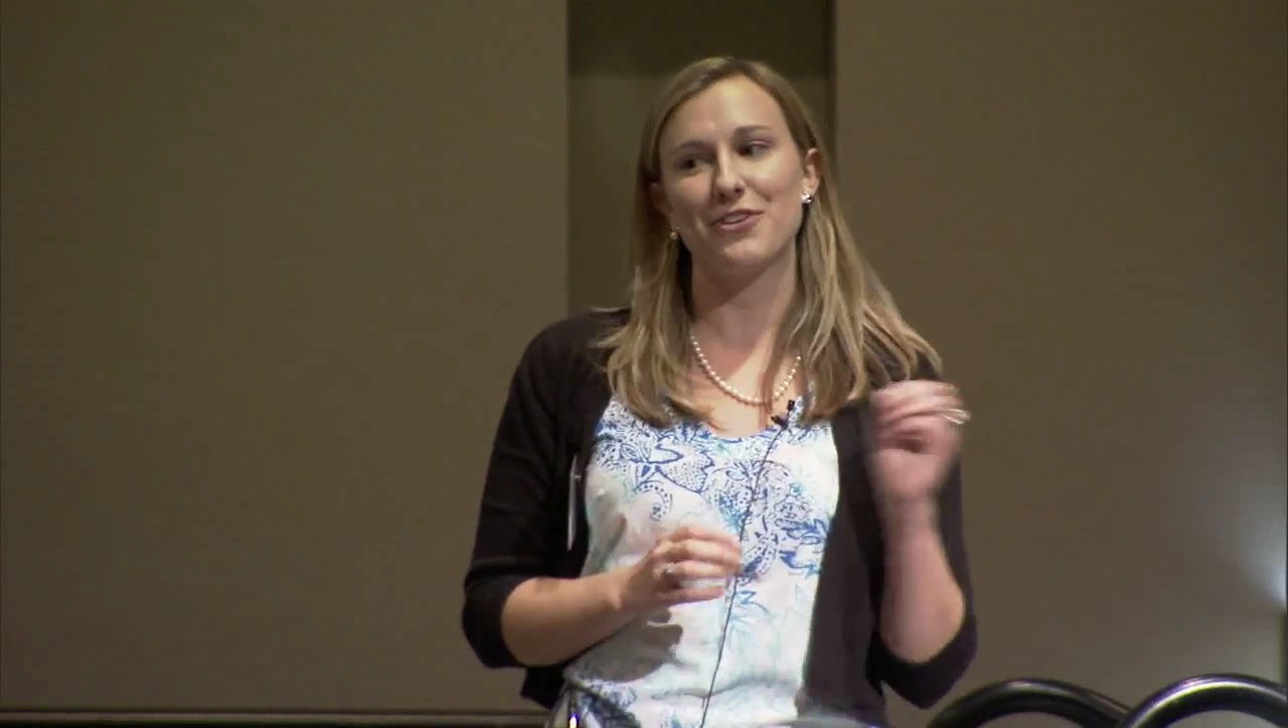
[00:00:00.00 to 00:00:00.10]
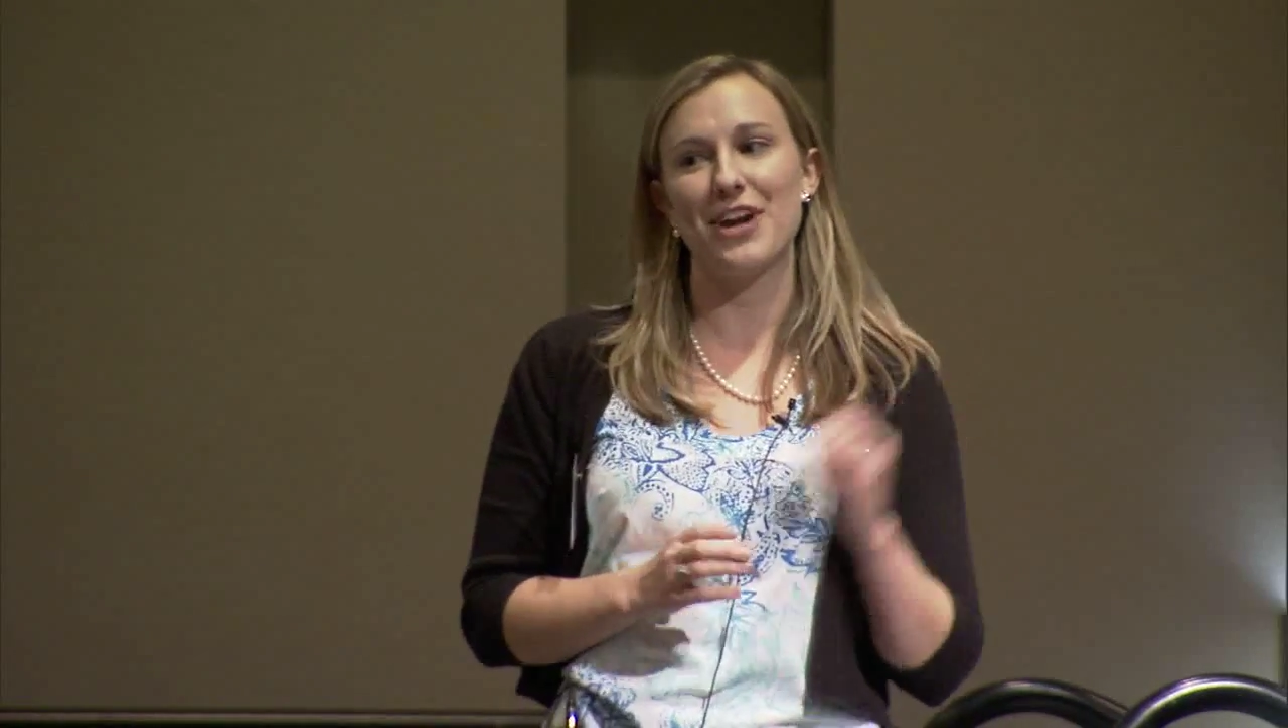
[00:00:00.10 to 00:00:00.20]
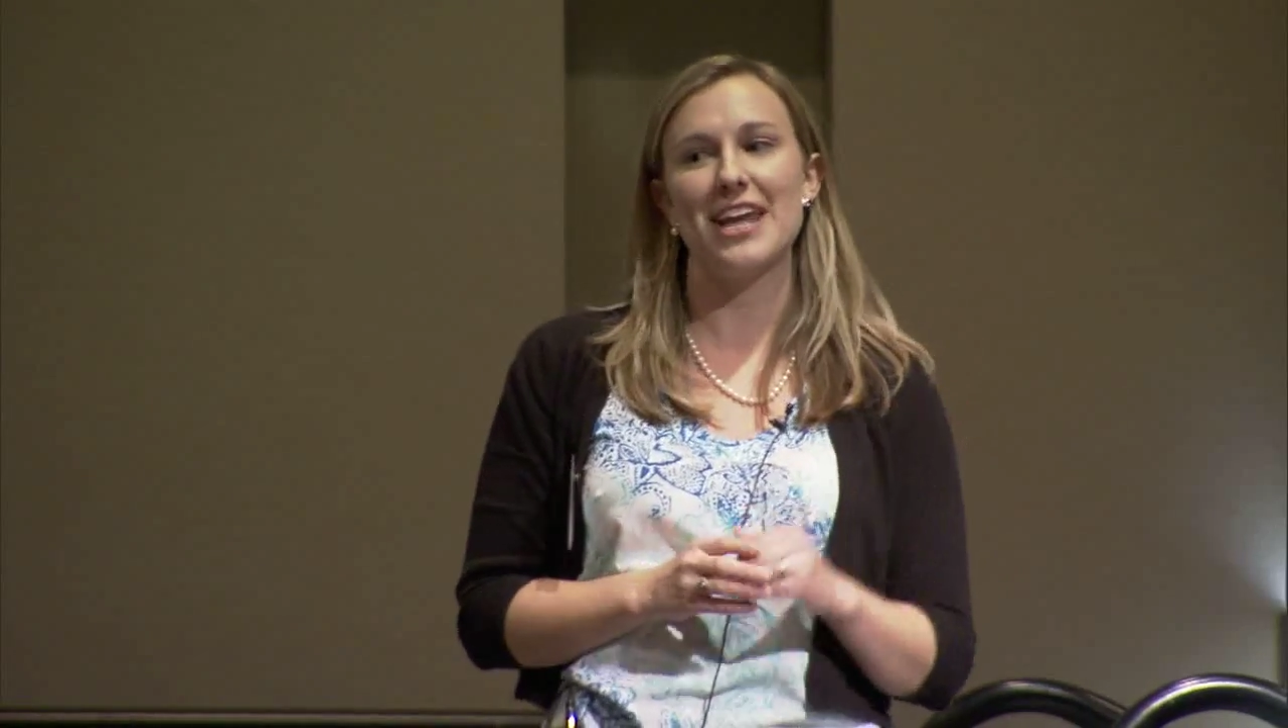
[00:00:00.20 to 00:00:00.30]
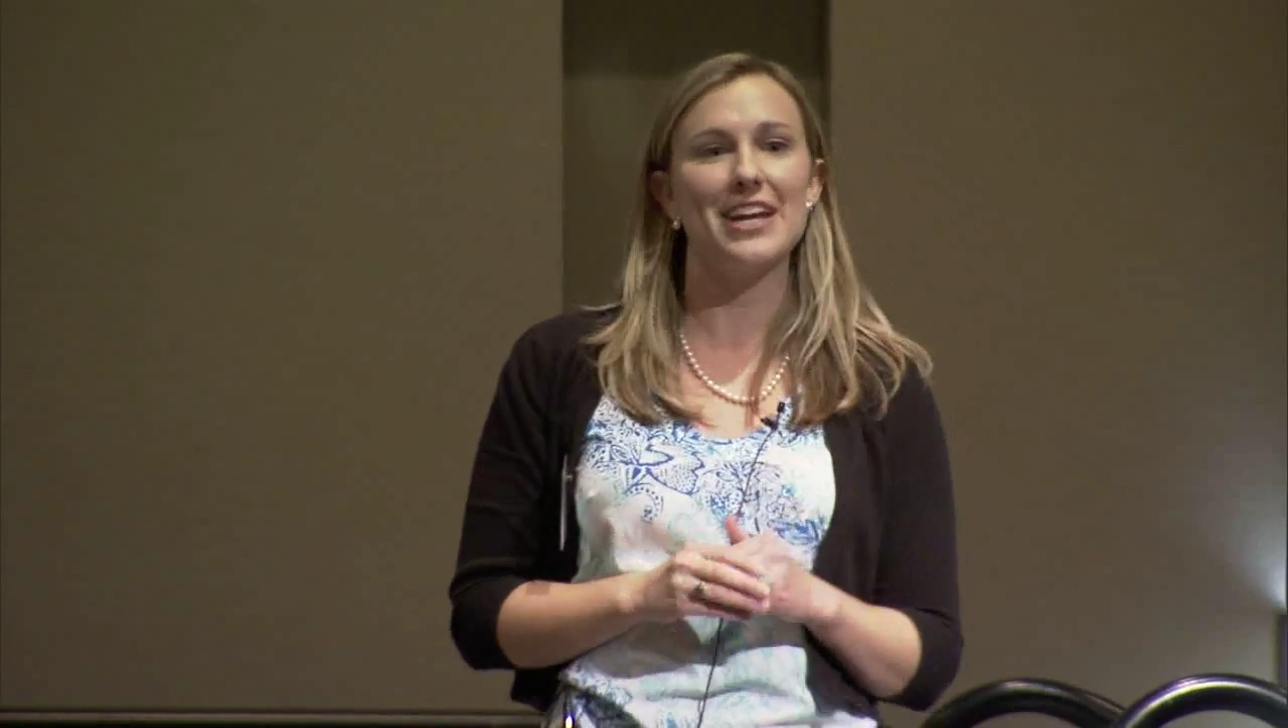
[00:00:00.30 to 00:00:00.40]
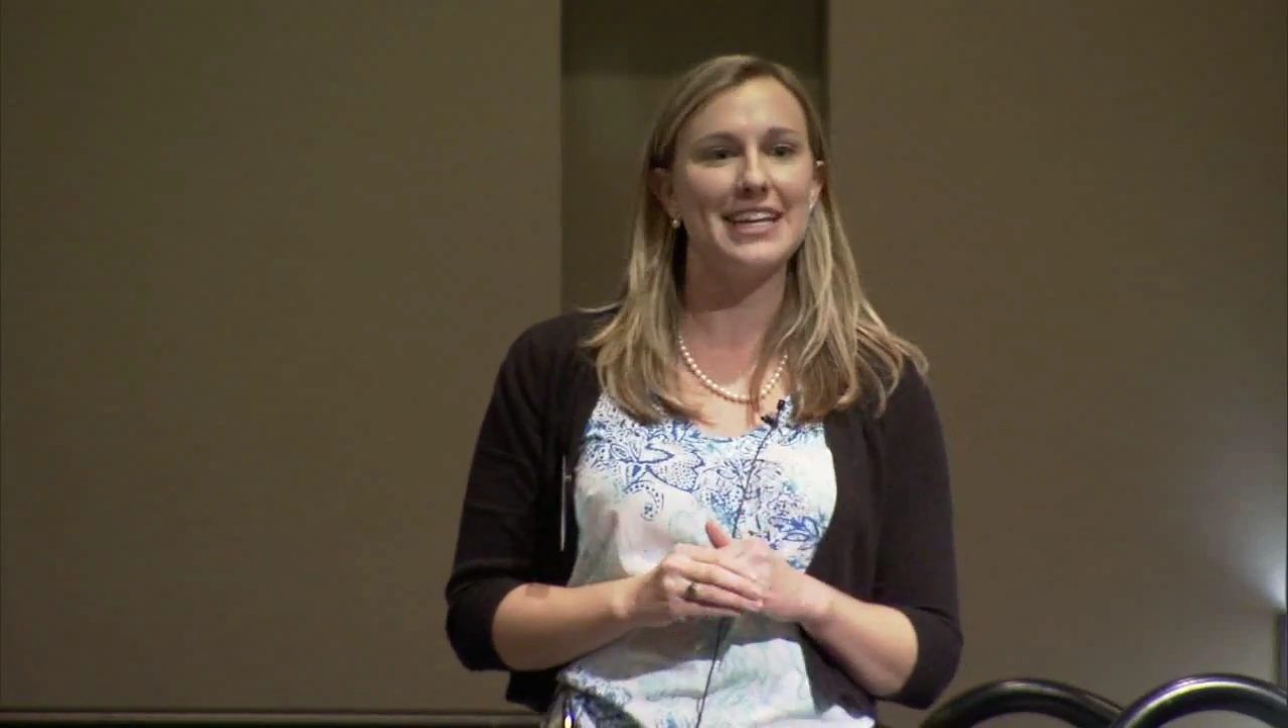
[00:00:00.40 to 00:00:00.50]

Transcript: grain on